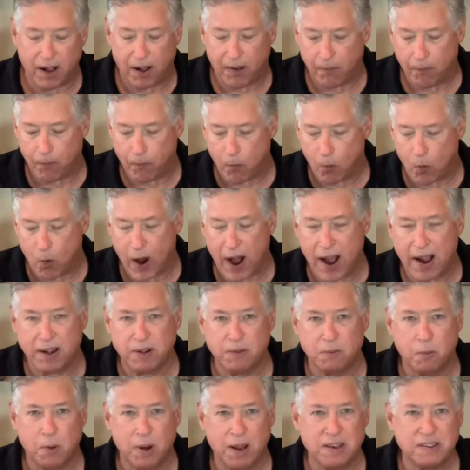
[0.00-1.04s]

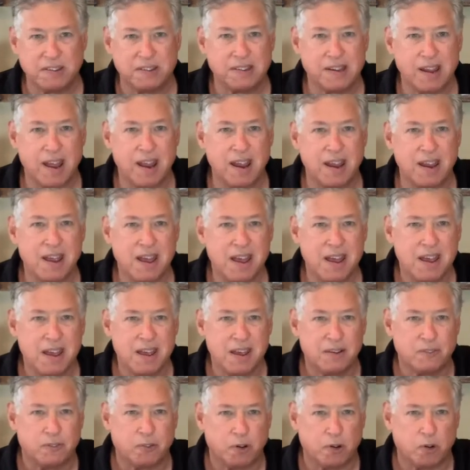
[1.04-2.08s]
Wine Wednesday
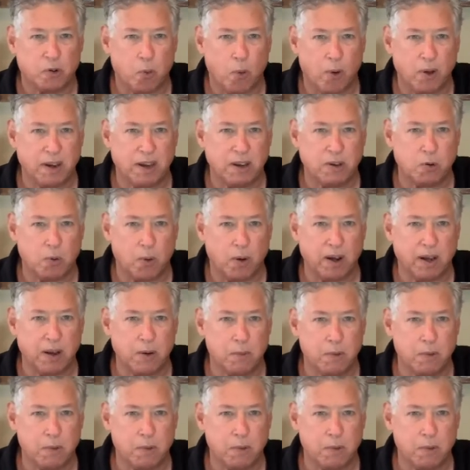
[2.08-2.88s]
for 2020.